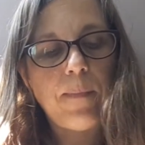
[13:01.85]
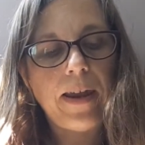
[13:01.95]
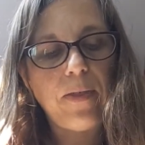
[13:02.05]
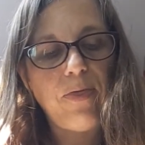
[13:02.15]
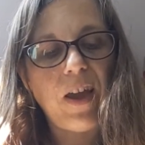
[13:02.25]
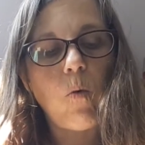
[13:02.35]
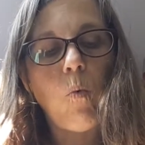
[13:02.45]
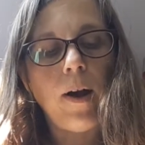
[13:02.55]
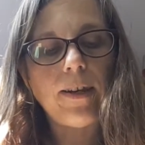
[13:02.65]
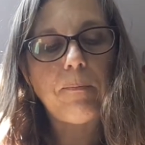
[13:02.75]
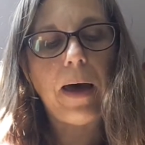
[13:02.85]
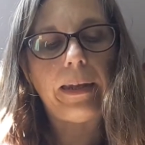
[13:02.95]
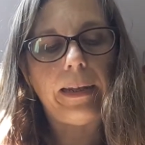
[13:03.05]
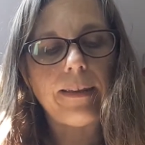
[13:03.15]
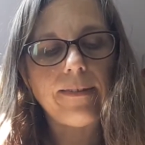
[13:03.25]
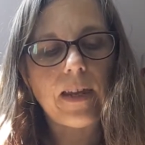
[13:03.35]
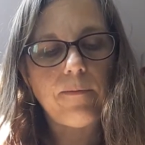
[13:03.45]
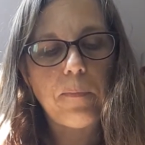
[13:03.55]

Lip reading: made a thick white puddle instead of a